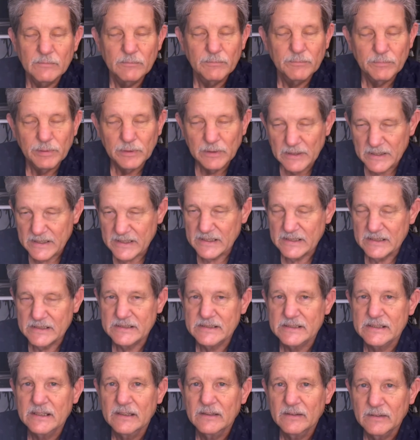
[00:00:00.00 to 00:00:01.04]
Please
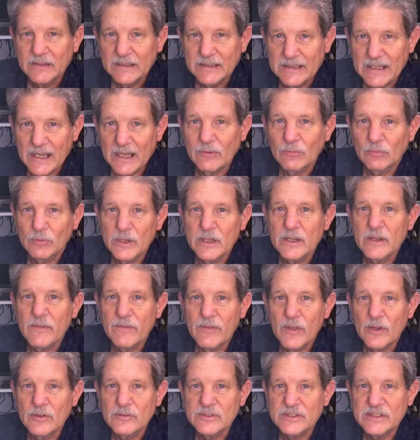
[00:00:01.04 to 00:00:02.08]
get rid of
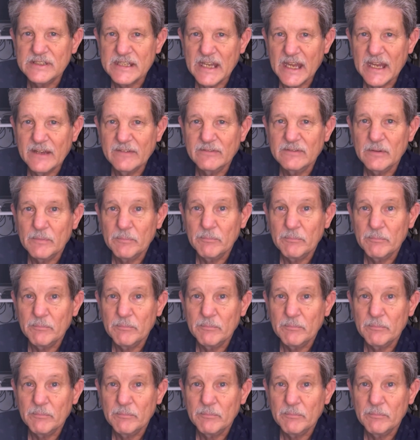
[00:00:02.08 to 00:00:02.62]
those saved